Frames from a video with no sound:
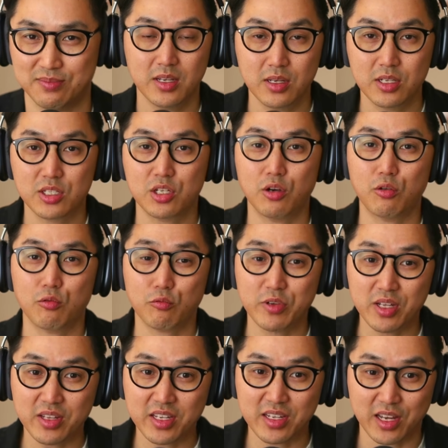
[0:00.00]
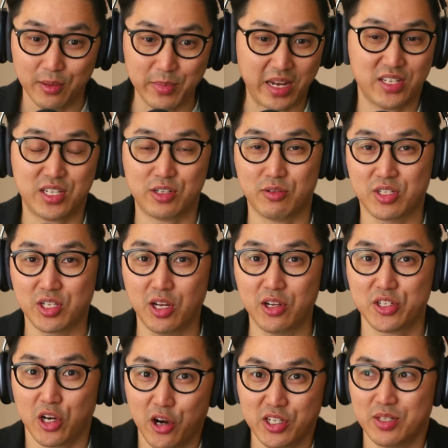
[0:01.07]
So really amazing results.
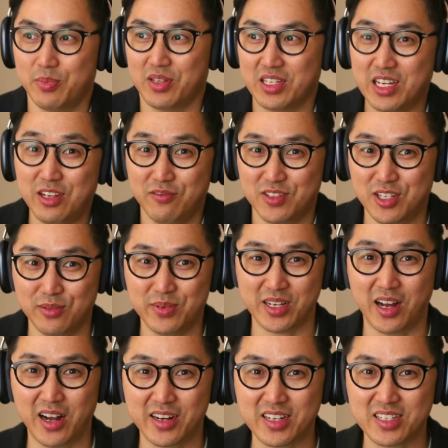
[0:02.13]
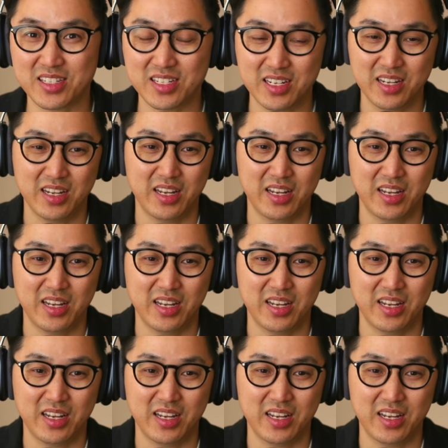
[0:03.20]
Hard to believe, to be honest.